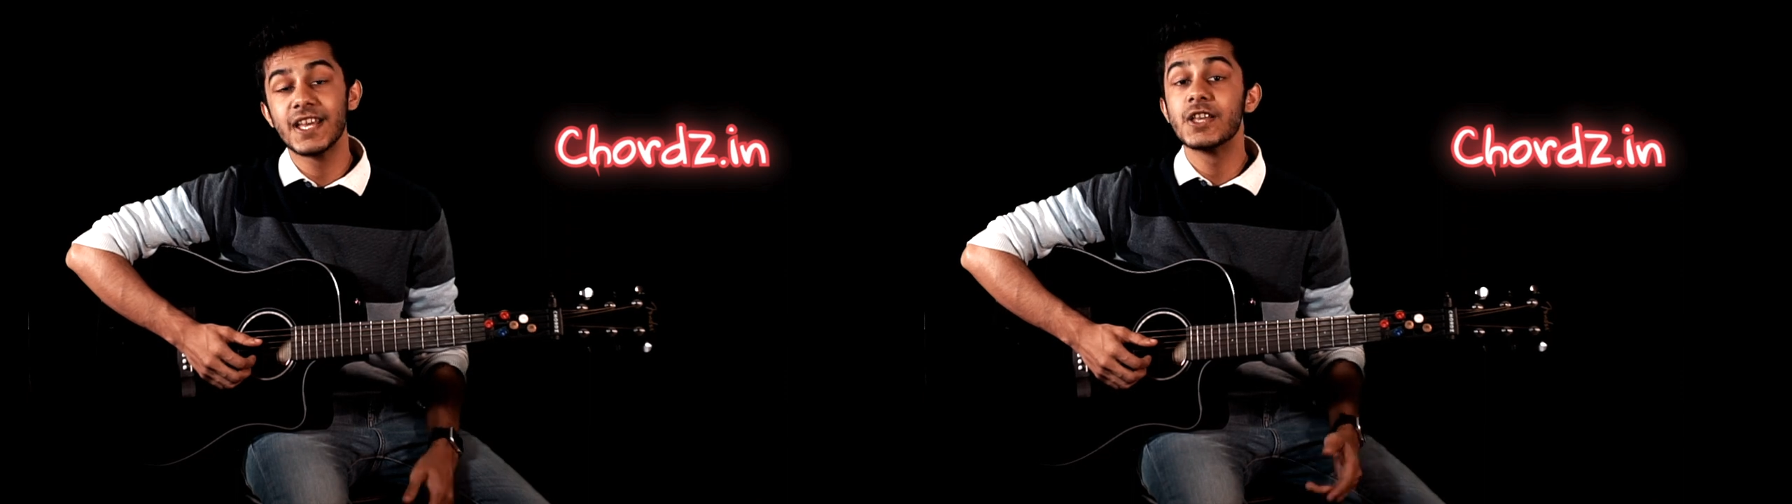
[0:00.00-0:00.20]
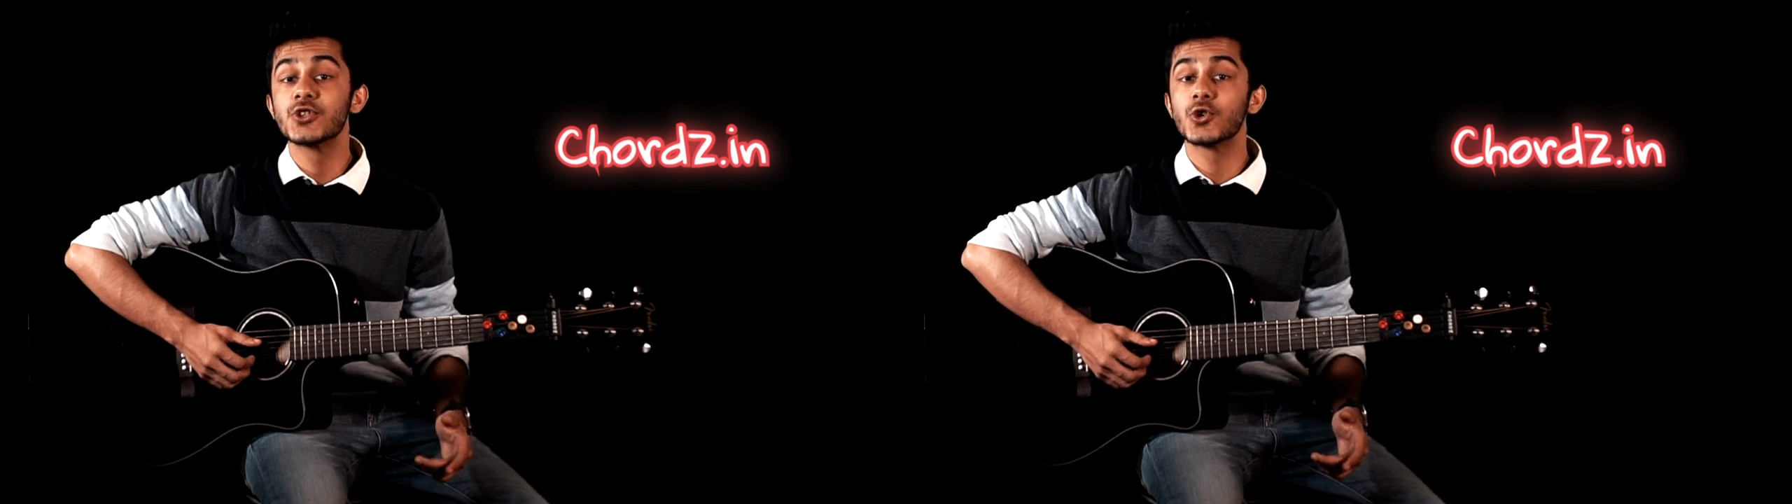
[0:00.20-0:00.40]

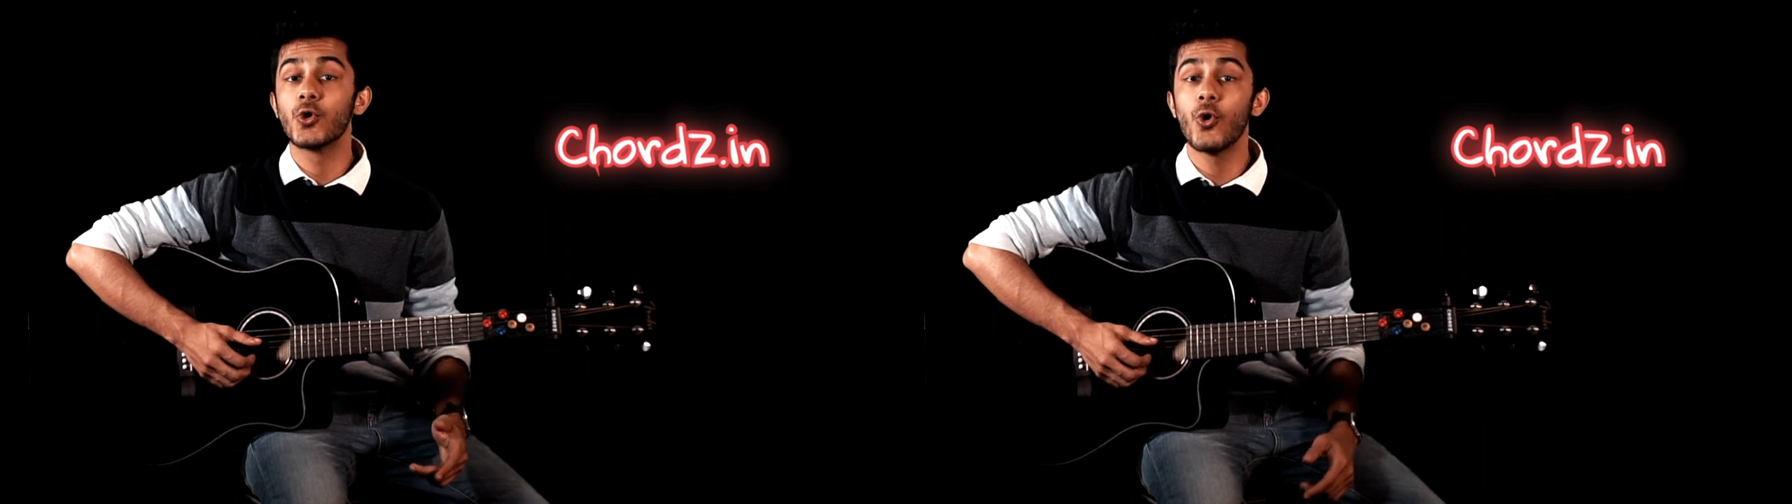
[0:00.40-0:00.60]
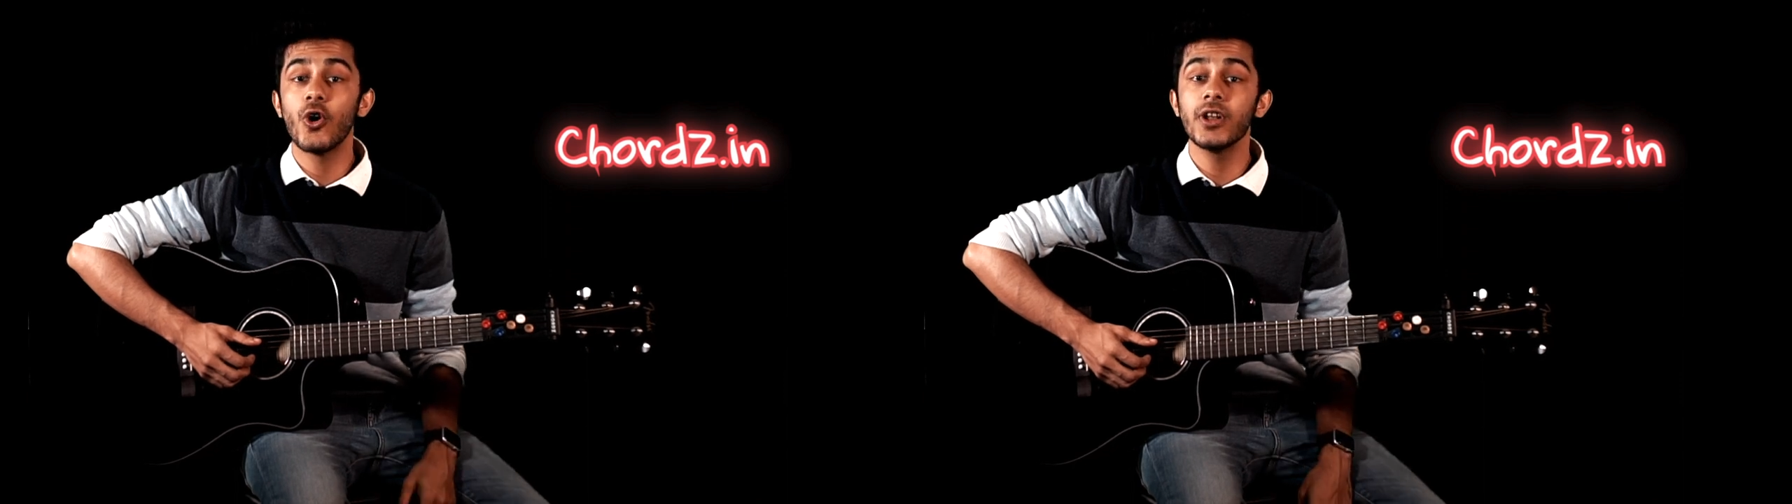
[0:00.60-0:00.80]
So
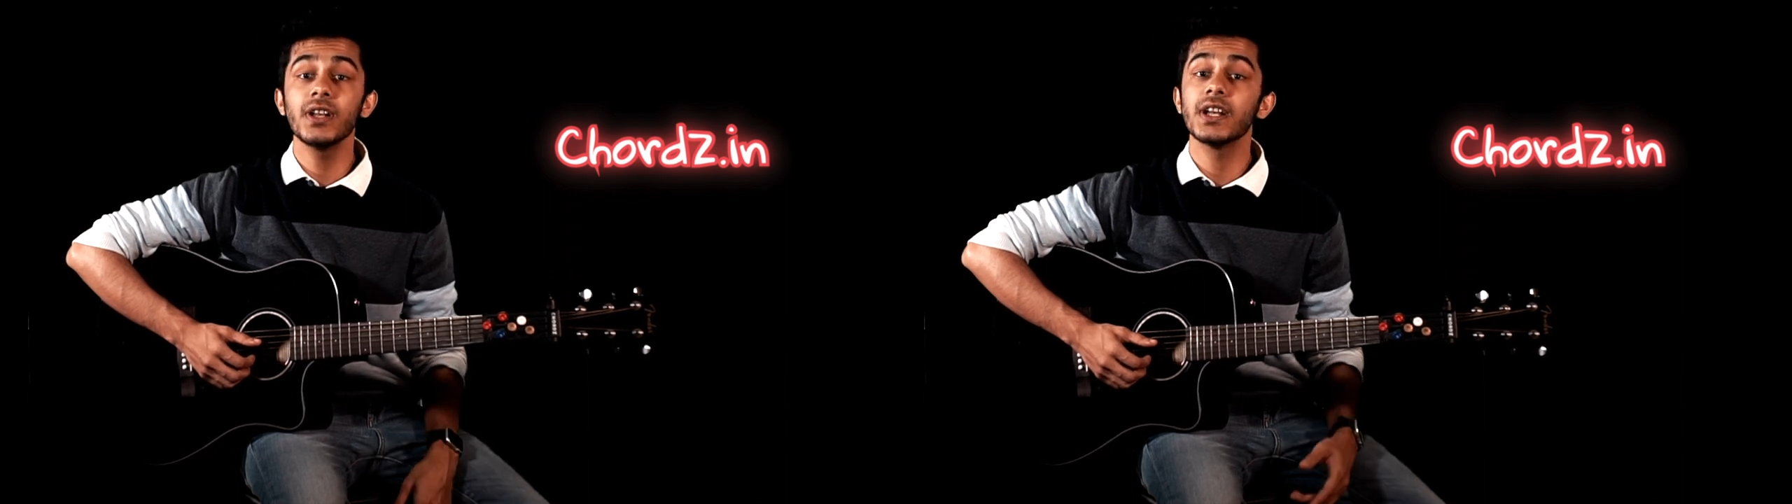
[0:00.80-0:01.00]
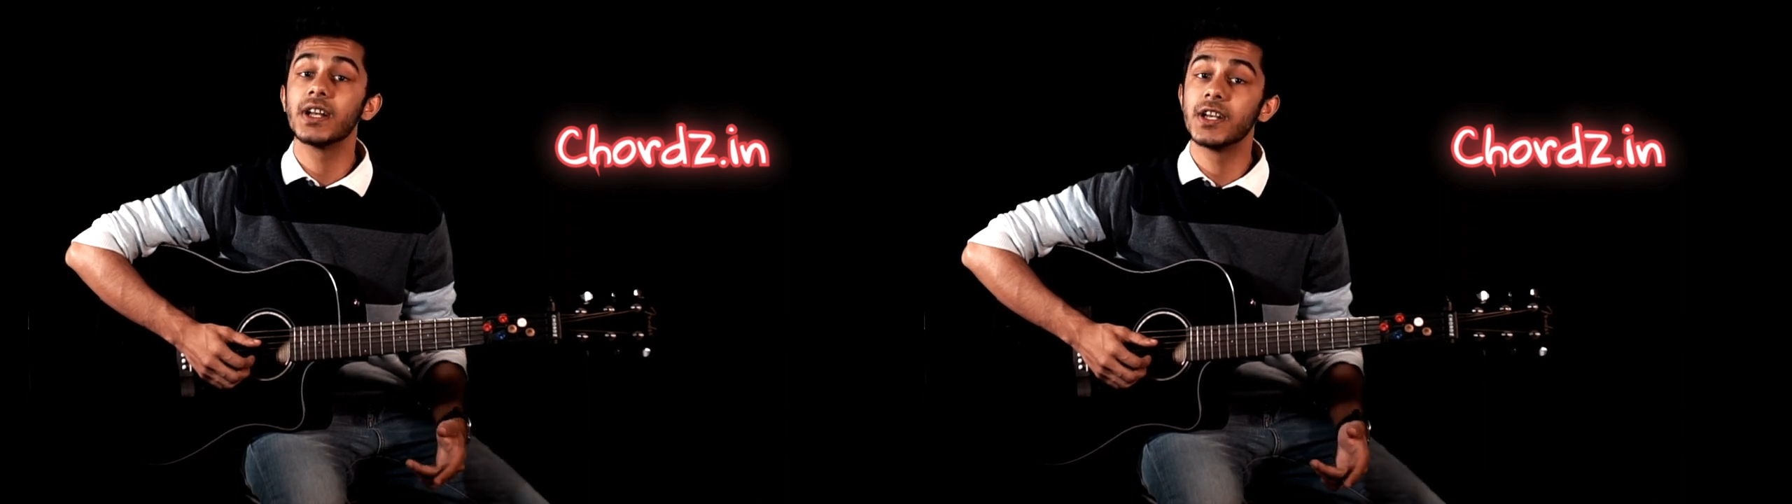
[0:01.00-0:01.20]
go on